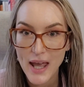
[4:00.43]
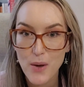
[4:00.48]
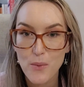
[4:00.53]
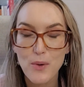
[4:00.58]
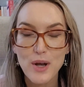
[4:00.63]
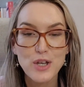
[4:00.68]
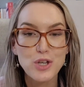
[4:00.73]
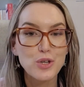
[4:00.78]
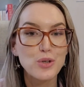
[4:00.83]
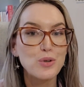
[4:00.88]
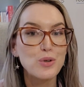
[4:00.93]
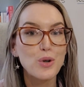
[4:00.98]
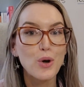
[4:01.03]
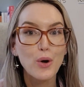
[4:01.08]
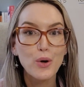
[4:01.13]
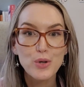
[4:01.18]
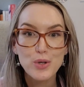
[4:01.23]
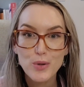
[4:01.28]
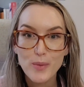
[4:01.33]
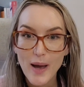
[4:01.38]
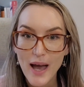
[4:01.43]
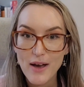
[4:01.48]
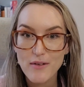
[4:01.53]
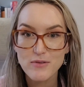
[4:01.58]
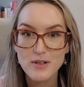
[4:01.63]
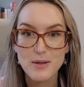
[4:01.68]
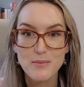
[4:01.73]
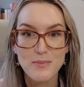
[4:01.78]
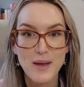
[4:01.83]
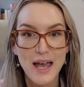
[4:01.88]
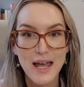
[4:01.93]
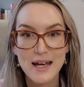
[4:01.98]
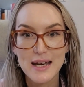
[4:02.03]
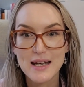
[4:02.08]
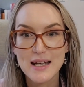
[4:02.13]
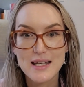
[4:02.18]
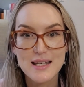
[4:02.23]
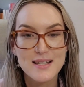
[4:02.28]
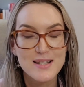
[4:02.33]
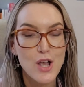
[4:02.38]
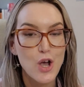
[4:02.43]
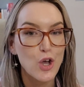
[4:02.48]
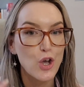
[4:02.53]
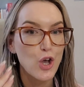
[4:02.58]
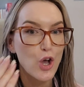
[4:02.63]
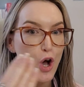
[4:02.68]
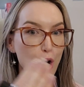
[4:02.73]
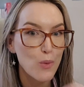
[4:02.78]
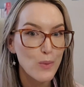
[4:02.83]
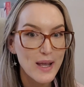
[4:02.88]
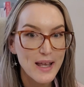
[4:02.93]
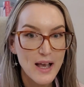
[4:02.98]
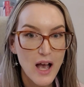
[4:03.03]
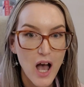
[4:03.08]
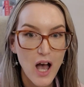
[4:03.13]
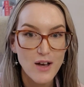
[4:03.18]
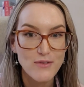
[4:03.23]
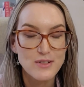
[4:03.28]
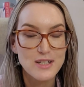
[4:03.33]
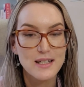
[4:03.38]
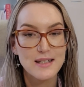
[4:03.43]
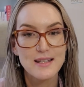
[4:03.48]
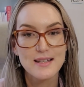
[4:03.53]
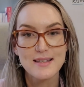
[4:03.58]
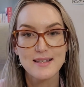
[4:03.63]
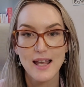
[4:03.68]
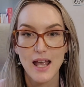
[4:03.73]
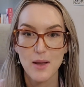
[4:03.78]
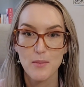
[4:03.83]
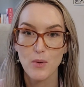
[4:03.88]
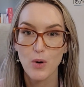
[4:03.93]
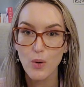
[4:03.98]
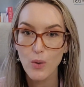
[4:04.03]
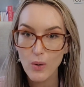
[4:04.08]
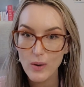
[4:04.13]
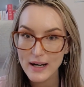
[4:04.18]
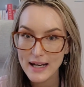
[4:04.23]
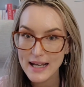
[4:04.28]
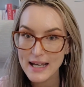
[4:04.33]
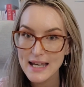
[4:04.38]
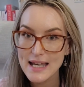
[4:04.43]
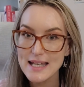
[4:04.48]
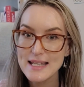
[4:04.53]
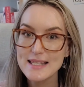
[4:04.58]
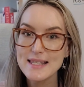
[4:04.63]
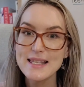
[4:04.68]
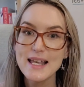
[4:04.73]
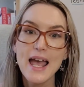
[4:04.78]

when you know you have competitors going after the same audience